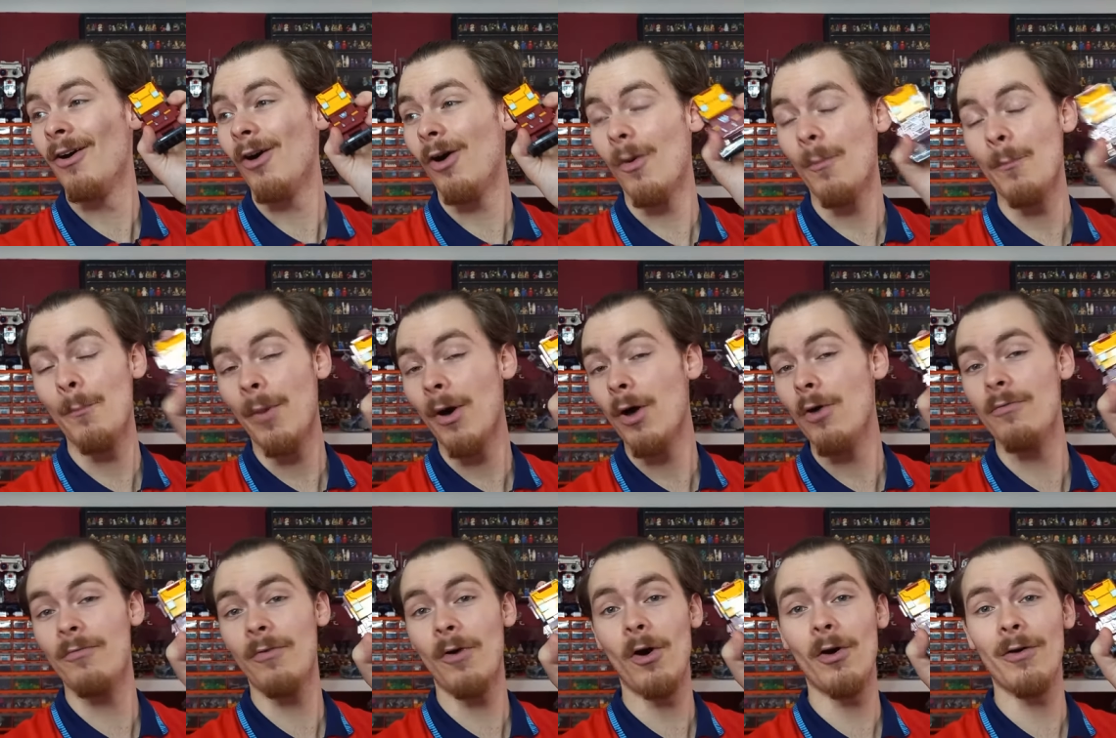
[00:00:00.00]
on
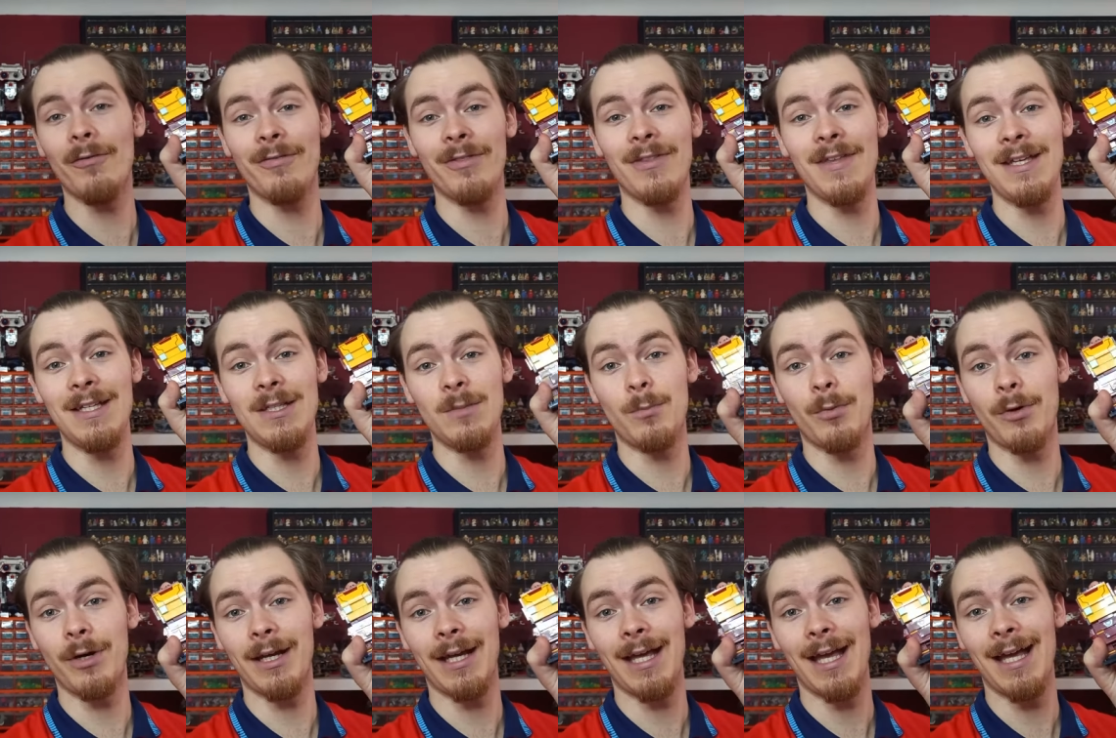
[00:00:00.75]
both of these
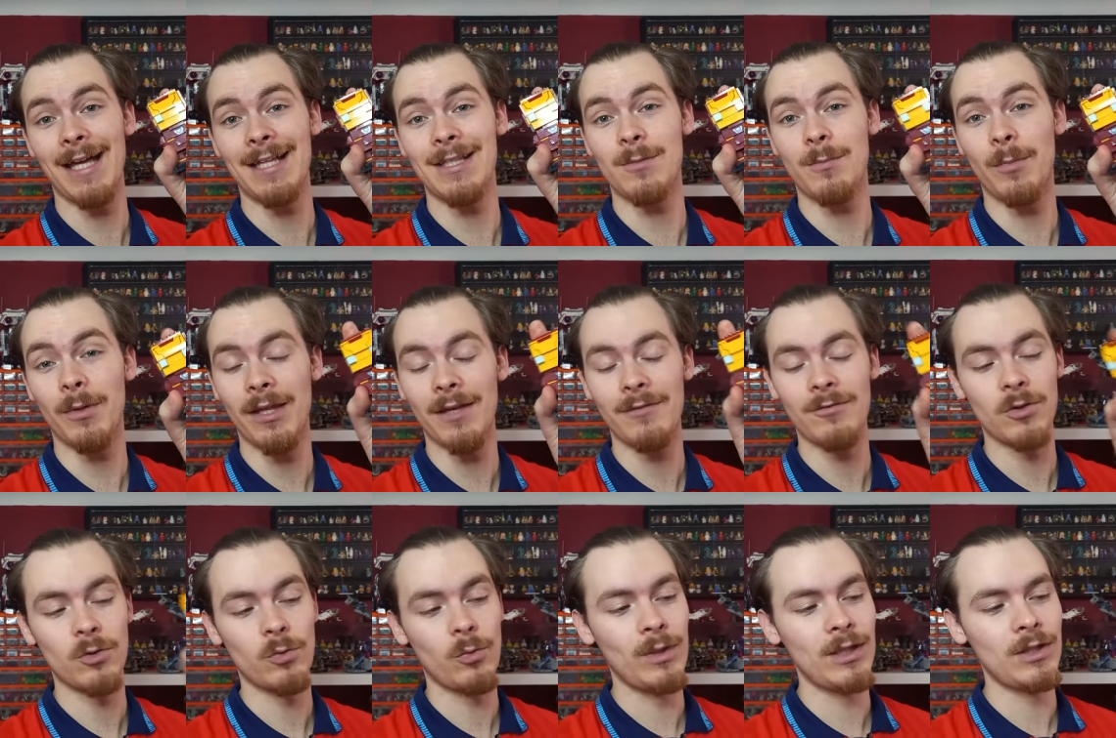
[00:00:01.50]
brick heads, but
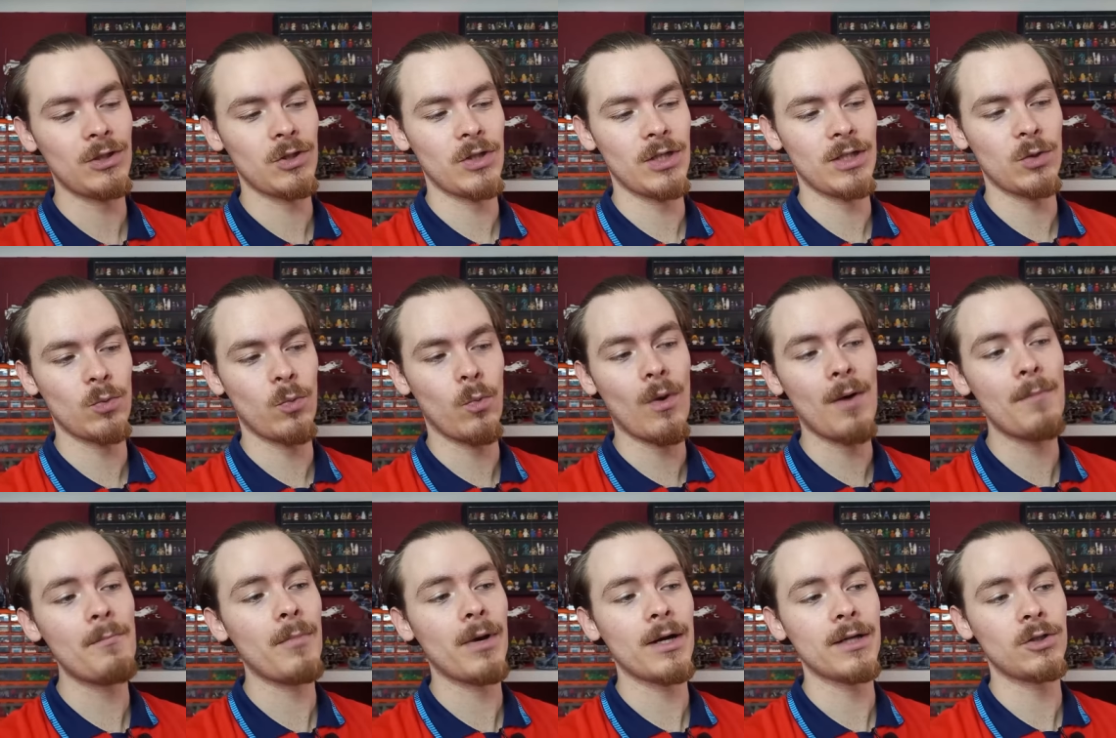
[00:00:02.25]
they've switched this
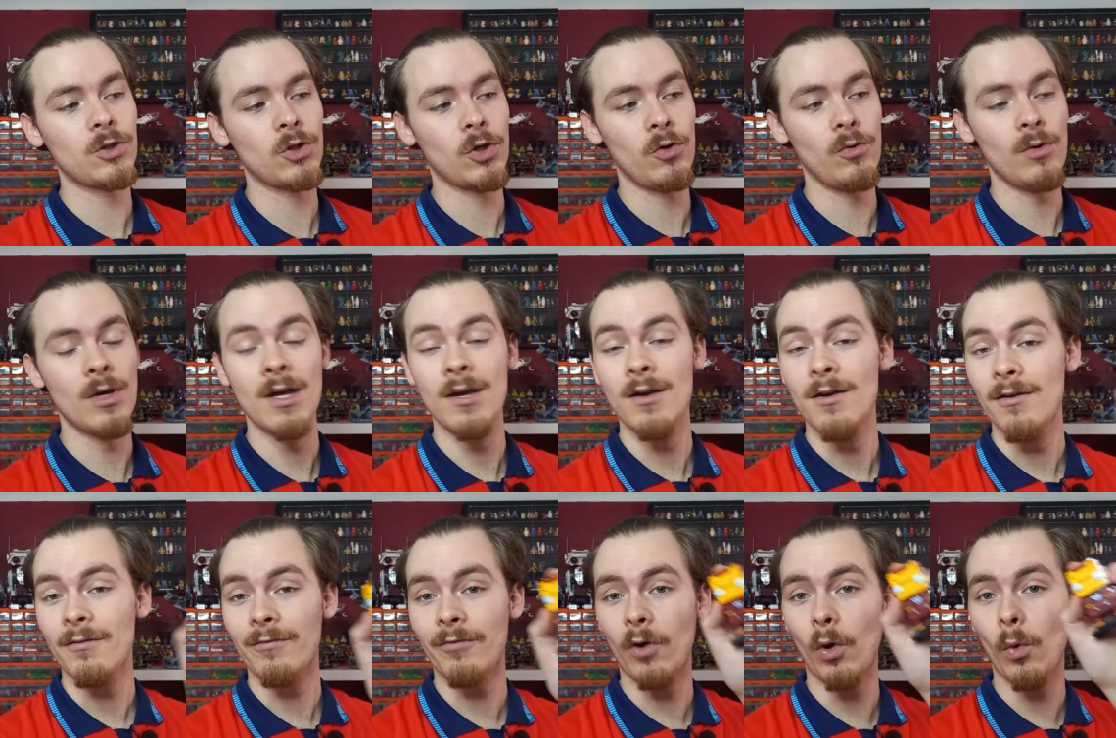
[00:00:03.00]
1x2
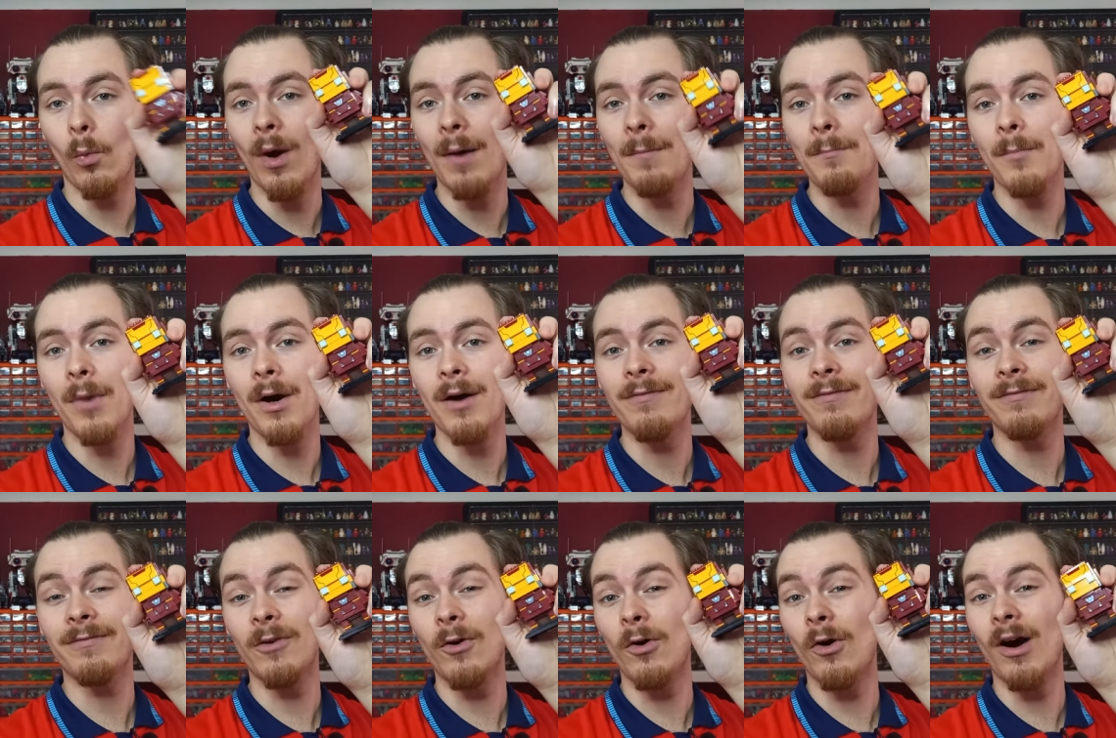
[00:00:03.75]
for a
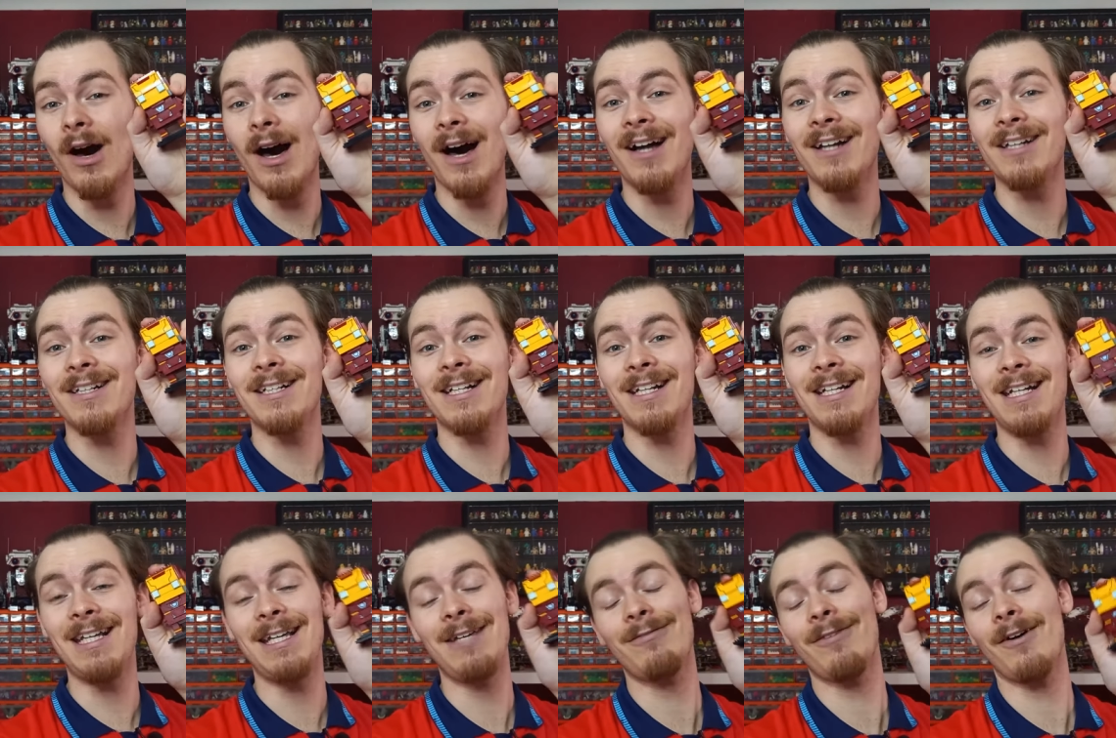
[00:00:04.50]
1x4
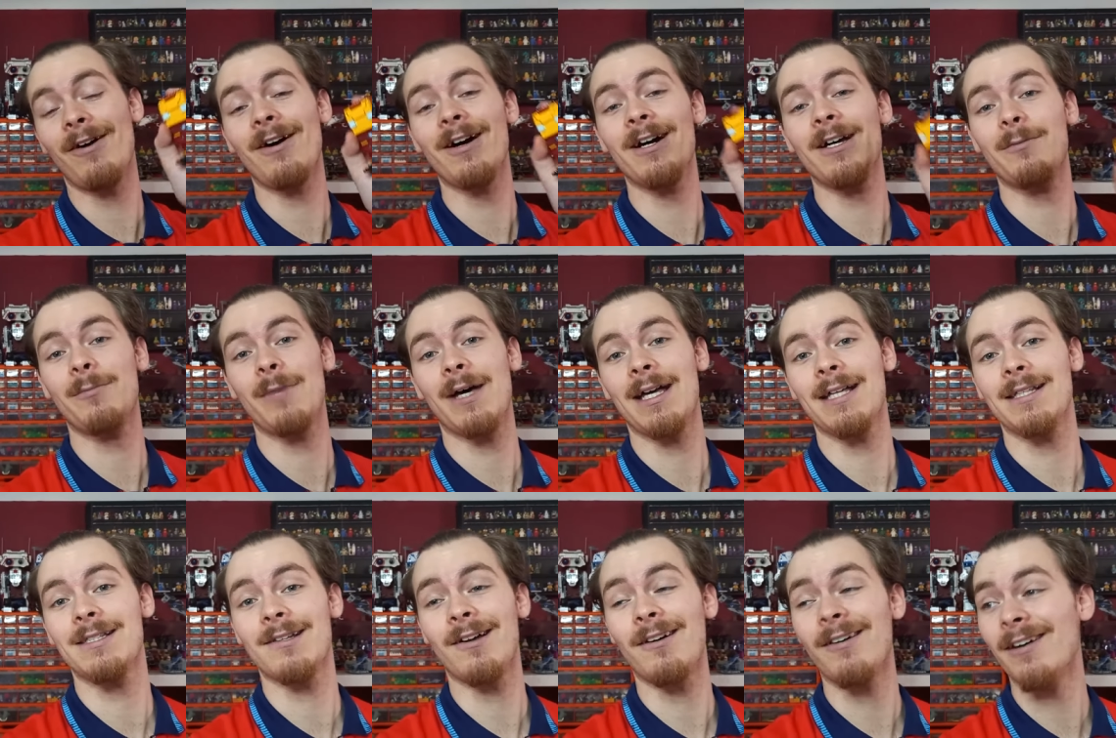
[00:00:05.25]
underneath Iron
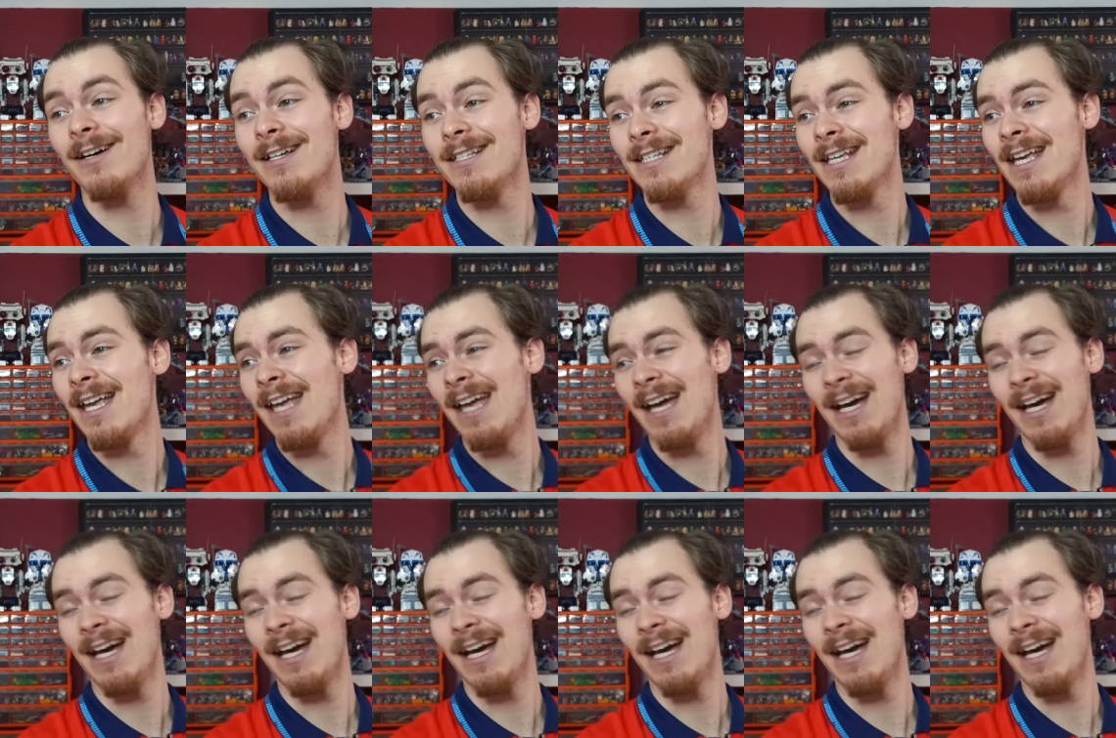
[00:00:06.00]
Man's eyes,